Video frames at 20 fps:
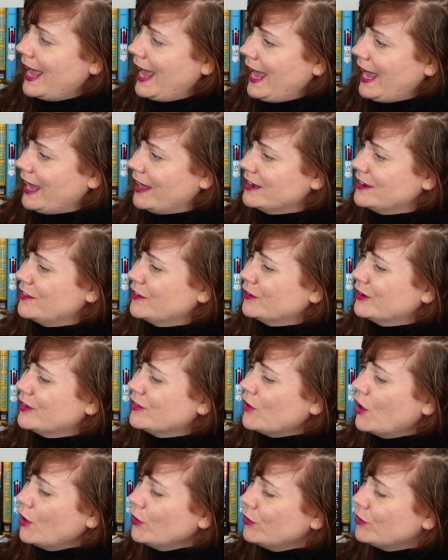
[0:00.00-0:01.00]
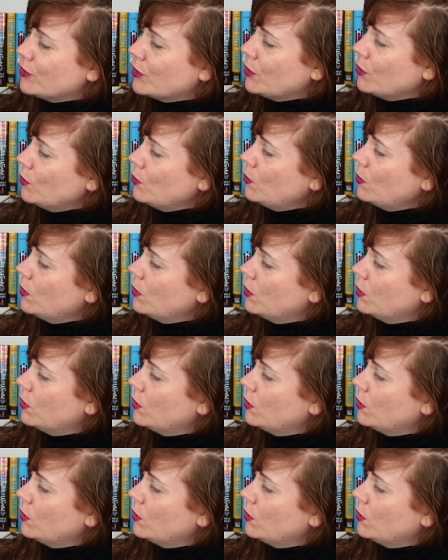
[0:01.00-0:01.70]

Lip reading: and there is also